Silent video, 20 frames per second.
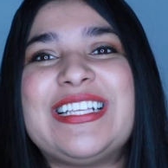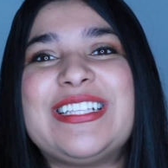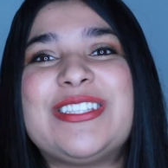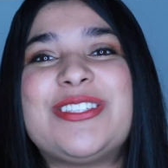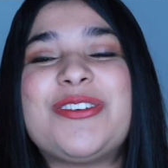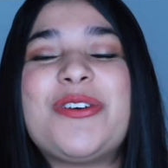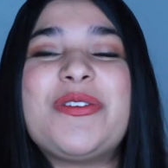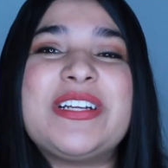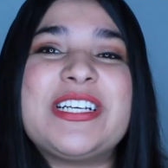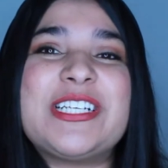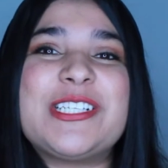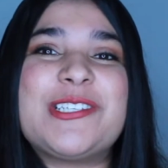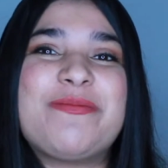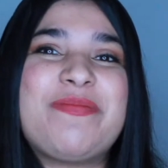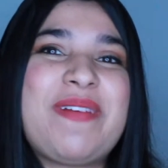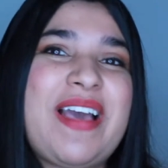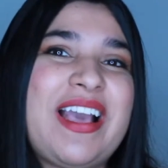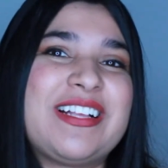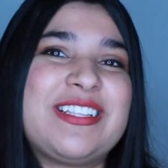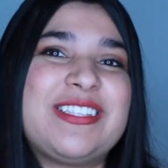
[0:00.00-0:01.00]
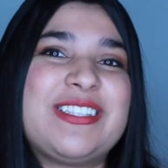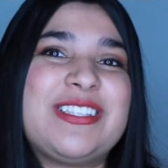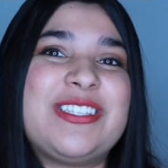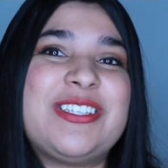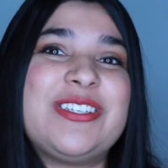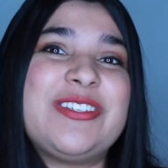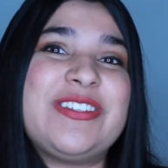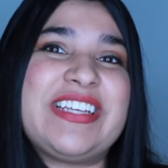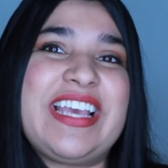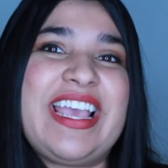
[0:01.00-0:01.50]
don't expect
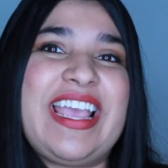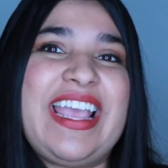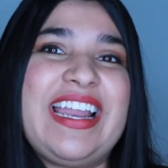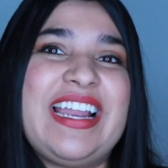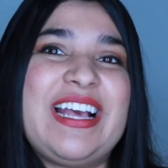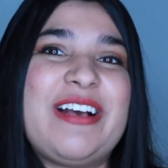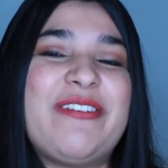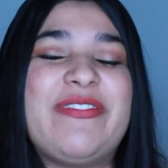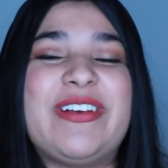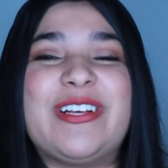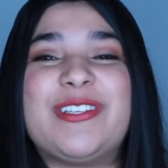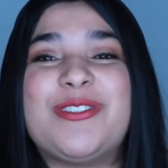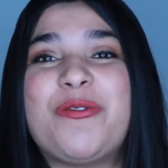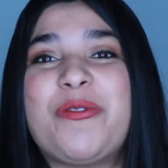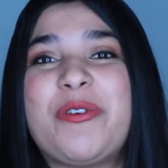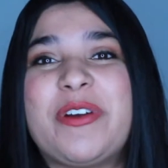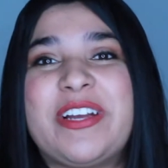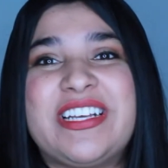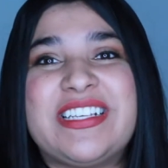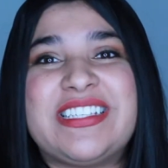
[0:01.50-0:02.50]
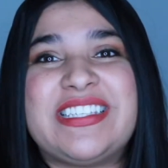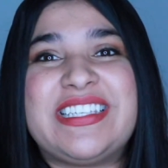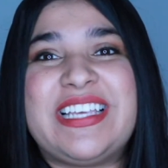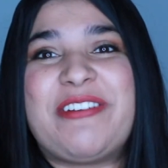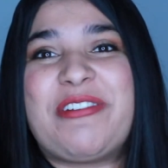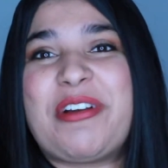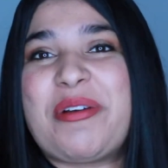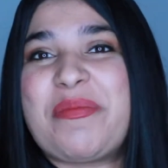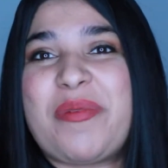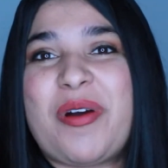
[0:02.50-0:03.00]
to date a Victoria's
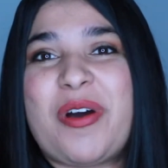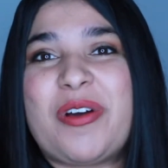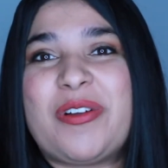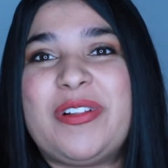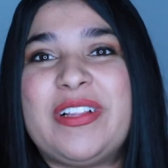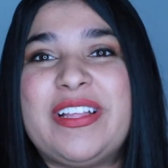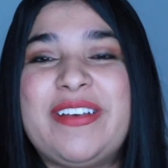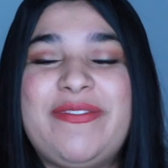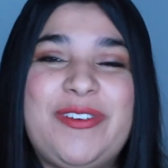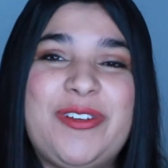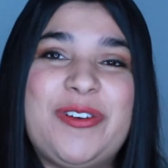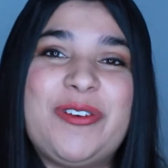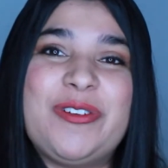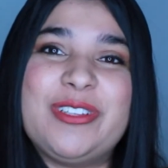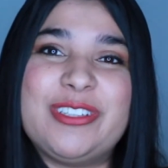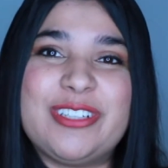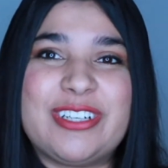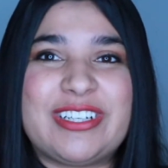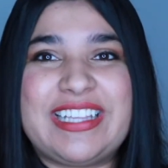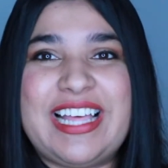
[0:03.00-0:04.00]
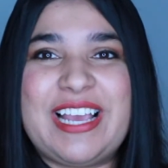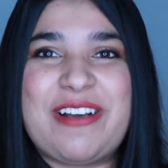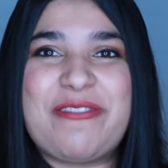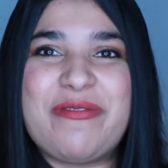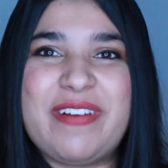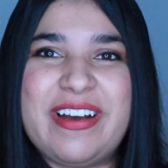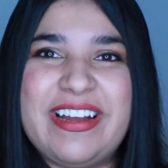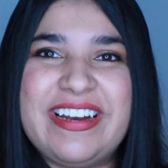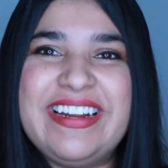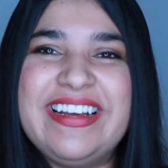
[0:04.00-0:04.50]
Secret model if you don't look like
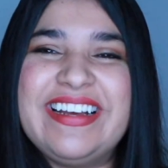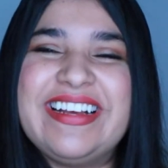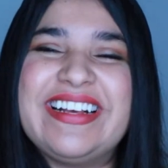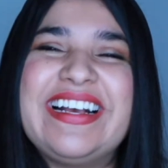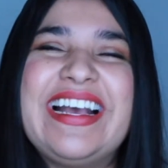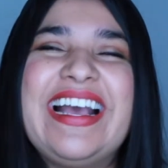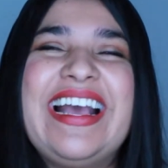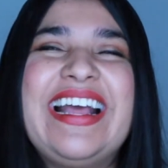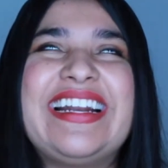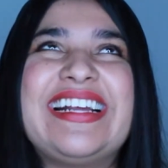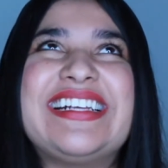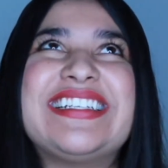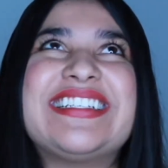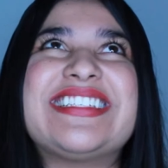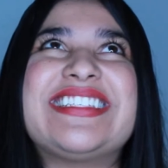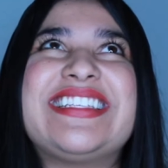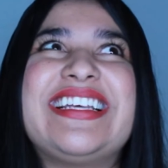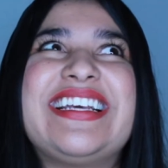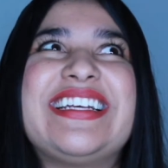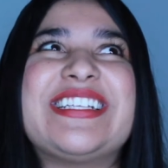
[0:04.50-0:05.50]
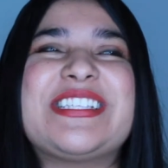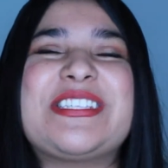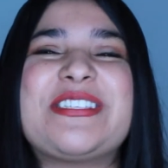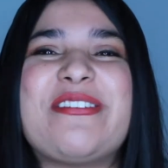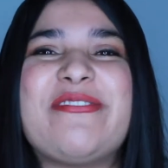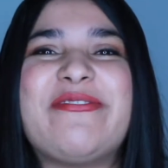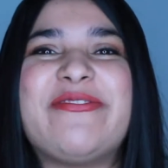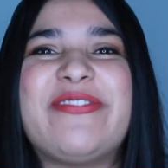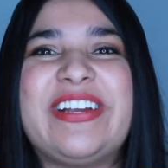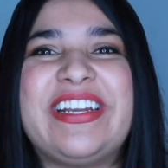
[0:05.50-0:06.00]
one. And I just think it's
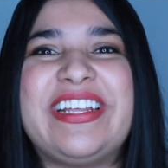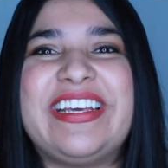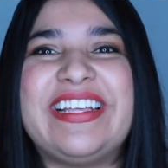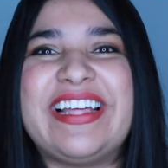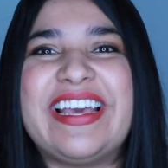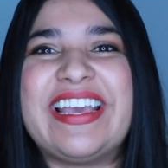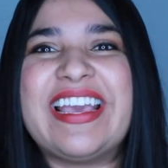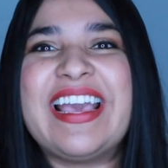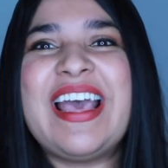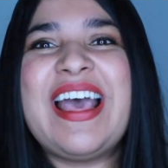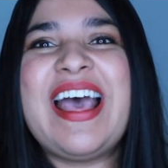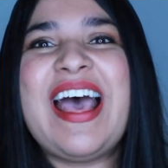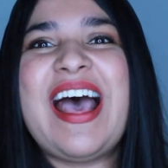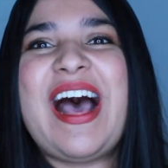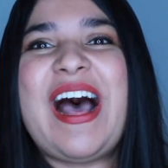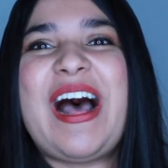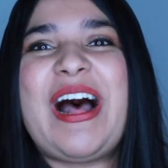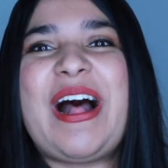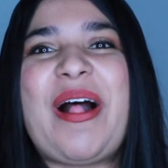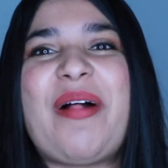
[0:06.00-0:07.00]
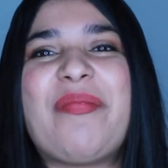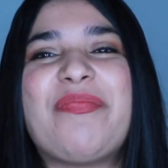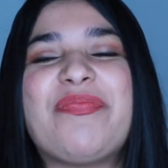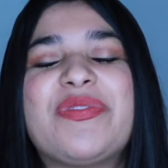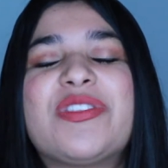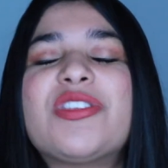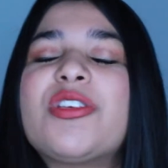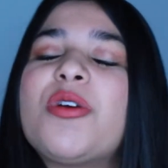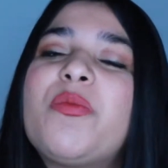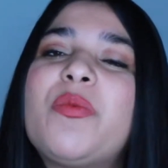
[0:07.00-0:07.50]
so funny.
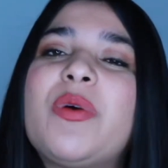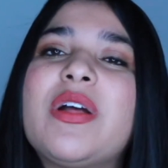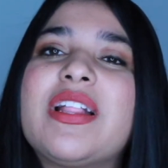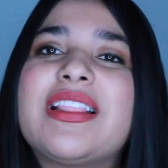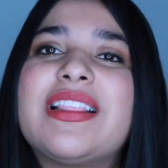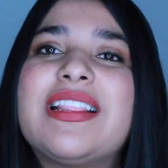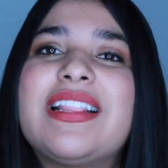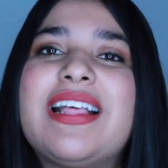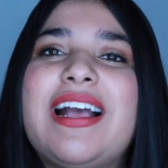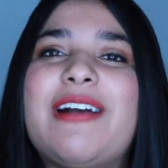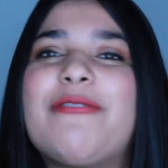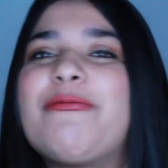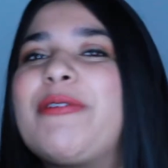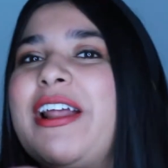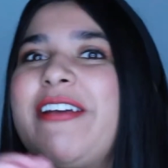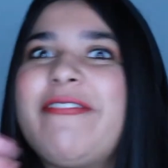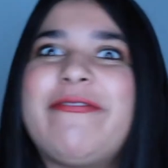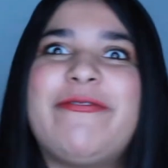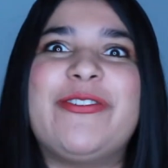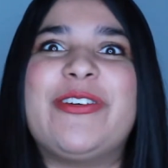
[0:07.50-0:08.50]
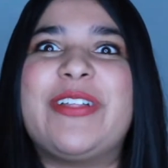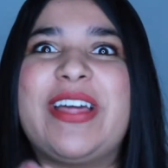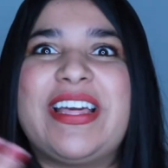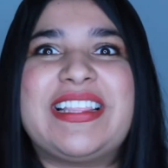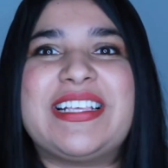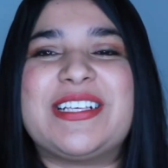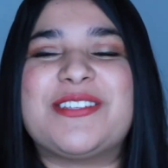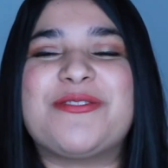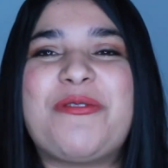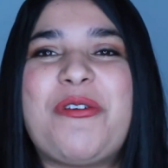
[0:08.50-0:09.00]
So what I feel
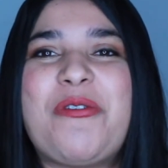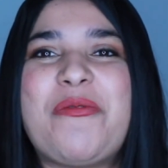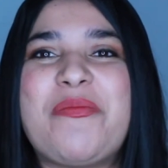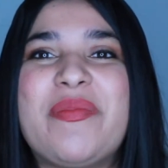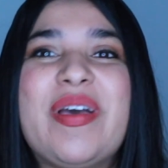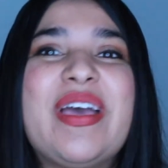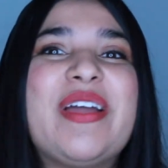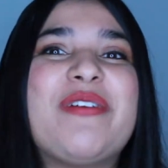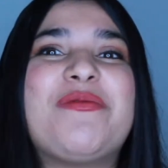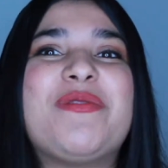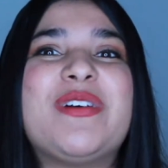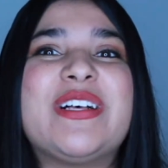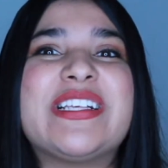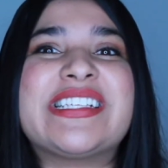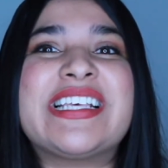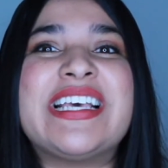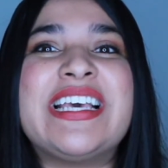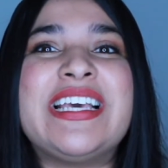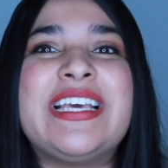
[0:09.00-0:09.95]
like this quote meant was,